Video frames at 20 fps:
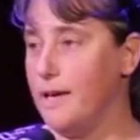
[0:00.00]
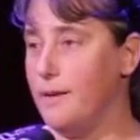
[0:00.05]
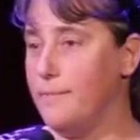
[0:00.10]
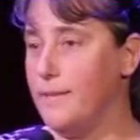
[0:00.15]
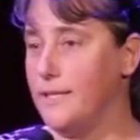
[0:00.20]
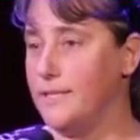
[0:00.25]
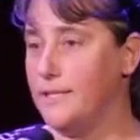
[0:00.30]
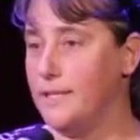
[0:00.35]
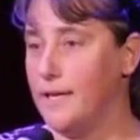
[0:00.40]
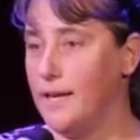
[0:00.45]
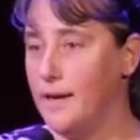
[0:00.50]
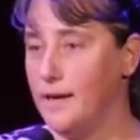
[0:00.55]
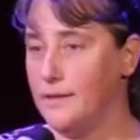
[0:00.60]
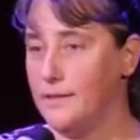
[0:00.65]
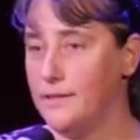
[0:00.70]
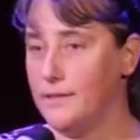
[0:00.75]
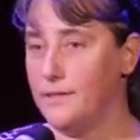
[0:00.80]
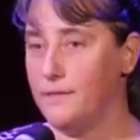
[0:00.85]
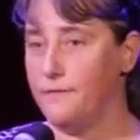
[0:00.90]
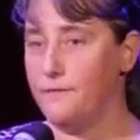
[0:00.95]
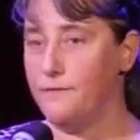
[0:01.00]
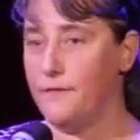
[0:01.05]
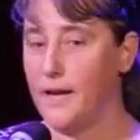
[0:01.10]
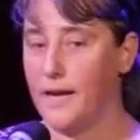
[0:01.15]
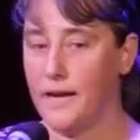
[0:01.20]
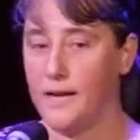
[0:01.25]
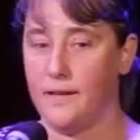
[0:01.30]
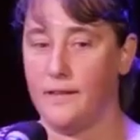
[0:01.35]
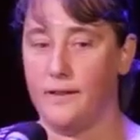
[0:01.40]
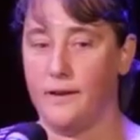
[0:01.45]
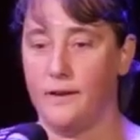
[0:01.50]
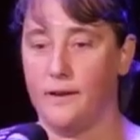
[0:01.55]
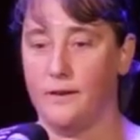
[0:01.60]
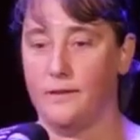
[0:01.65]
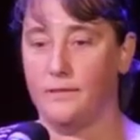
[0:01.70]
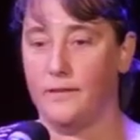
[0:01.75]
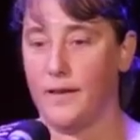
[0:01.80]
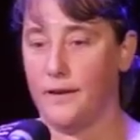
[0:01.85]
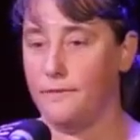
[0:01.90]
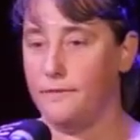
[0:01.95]
and they come back to the island to find
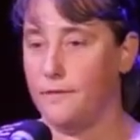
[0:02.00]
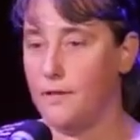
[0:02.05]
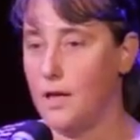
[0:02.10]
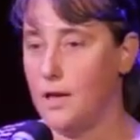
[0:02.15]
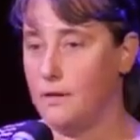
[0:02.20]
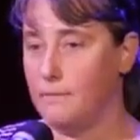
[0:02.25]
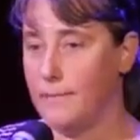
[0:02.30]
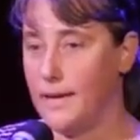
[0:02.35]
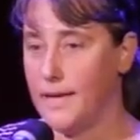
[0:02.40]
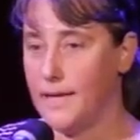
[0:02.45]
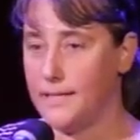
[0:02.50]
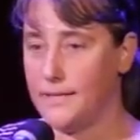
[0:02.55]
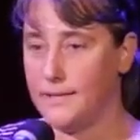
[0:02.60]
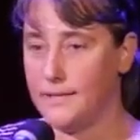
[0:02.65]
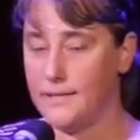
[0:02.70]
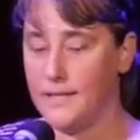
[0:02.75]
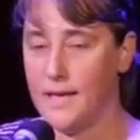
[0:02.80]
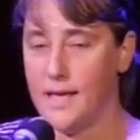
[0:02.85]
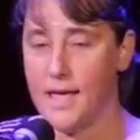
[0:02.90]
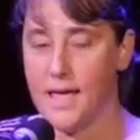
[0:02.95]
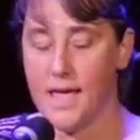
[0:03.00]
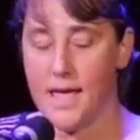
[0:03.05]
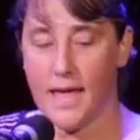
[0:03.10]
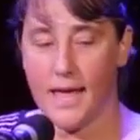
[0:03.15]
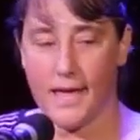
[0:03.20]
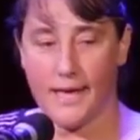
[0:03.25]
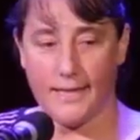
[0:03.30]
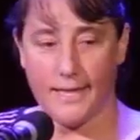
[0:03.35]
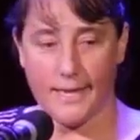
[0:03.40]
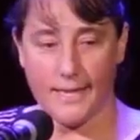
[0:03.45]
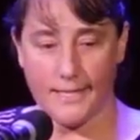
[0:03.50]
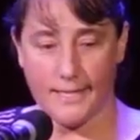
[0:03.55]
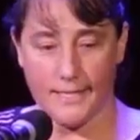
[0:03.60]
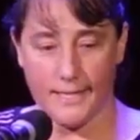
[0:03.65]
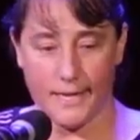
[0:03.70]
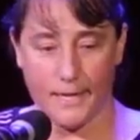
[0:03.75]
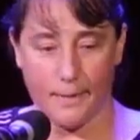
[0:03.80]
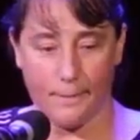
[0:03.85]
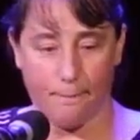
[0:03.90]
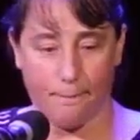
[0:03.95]
their lifelong mates, and they
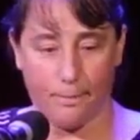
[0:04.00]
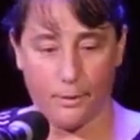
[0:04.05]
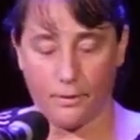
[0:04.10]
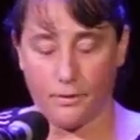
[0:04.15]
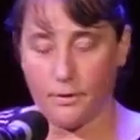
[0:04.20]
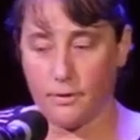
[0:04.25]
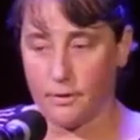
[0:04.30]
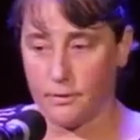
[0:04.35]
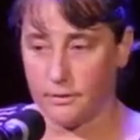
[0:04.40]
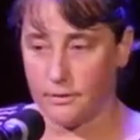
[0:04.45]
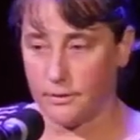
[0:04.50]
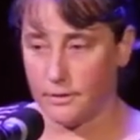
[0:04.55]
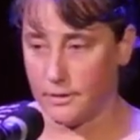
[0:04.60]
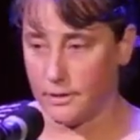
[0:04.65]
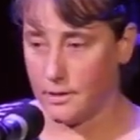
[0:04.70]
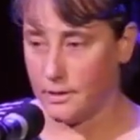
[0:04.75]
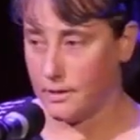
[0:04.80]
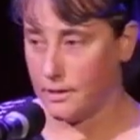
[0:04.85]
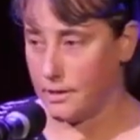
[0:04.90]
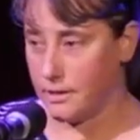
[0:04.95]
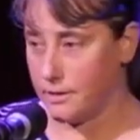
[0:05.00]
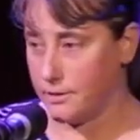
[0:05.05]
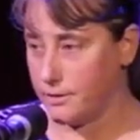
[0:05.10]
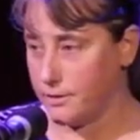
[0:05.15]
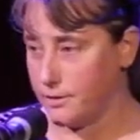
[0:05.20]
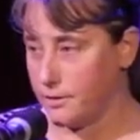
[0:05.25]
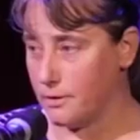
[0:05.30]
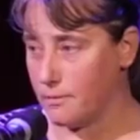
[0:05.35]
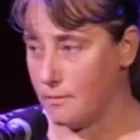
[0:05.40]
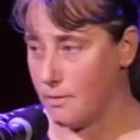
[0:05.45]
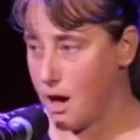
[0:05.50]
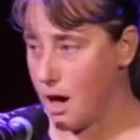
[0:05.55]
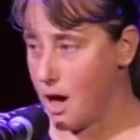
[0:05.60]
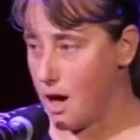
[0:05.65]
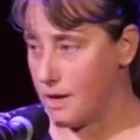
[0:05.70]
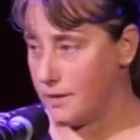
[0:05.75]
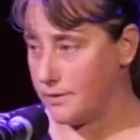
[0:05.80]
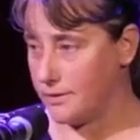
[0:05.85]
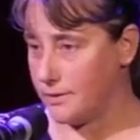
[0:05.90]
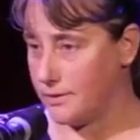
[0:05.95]
dig burrows under the
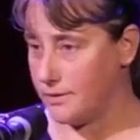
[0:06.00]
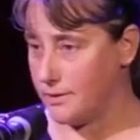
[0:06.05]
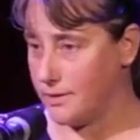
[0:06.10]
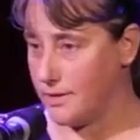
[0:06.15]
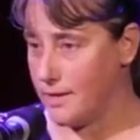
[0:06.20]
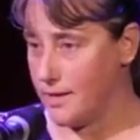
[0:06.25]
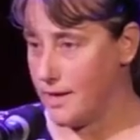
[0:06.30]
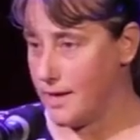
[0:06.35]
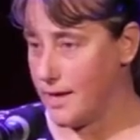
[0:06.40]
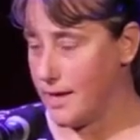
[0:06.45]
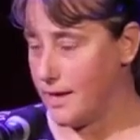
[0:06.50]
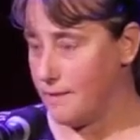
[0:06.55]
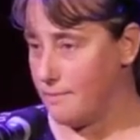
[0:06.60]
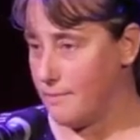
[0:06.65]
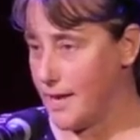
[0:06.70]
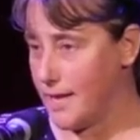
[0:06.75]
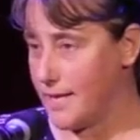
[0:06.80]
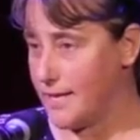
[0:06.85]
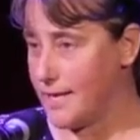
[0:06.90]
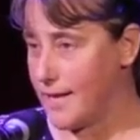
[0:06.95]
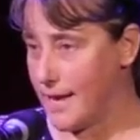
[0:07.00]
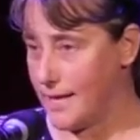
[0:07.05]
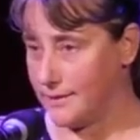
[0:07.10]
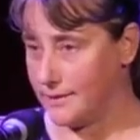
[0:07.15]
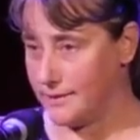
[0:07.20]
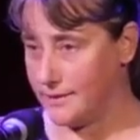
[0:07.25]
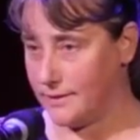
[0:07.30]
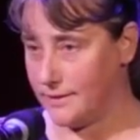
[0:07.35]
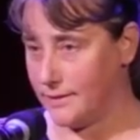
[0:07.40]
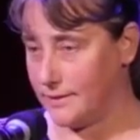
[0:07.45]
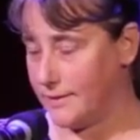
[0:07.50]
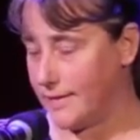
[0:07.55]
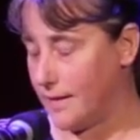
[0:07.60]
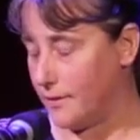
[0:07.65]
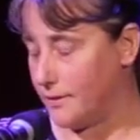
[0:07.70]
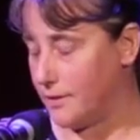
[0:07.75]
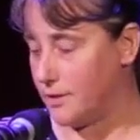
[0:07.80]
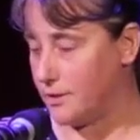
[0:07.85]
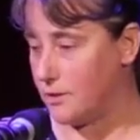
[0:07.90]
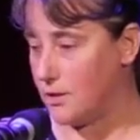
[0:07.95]
moss and make nests
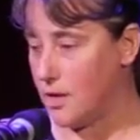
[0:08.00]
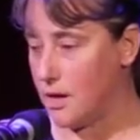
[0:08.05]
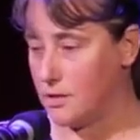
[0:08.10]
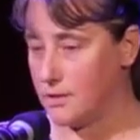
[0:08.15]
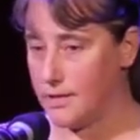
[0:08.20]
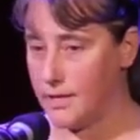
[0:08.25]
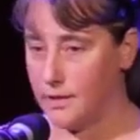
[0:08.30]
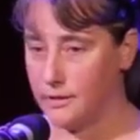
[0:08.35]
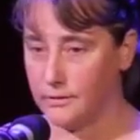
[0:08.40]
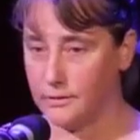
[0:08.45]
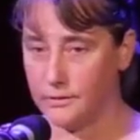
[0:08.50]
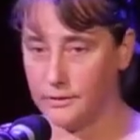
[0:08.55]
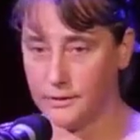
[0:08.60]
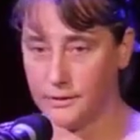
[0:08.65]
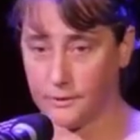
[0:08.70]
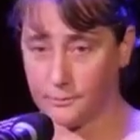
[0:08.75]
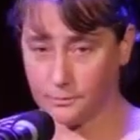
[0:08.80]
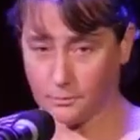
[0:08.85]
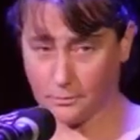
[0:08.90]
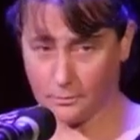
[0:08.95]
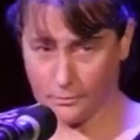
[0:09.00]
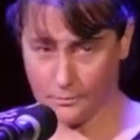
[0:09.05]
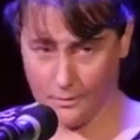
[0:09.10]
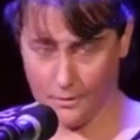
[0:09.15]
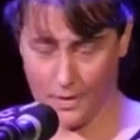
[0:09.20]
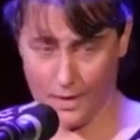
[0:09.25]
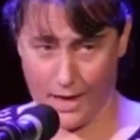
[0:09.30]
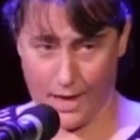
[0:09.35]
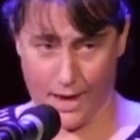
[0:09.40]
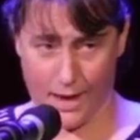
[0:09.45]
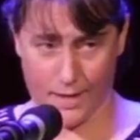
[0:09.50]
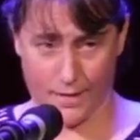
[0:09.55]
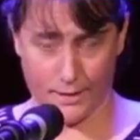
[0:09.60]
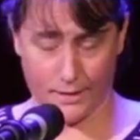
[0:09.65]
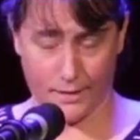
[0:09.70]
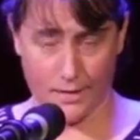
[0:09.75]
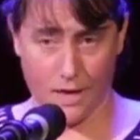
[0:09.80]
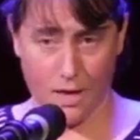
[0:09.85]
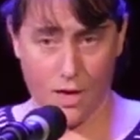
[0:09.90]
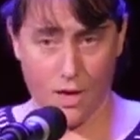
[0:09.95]
down these long tunnels.
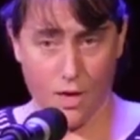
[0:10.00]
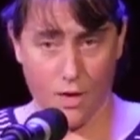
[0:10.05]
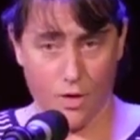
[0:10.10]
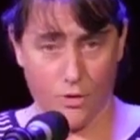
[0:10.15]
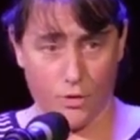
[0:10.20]
And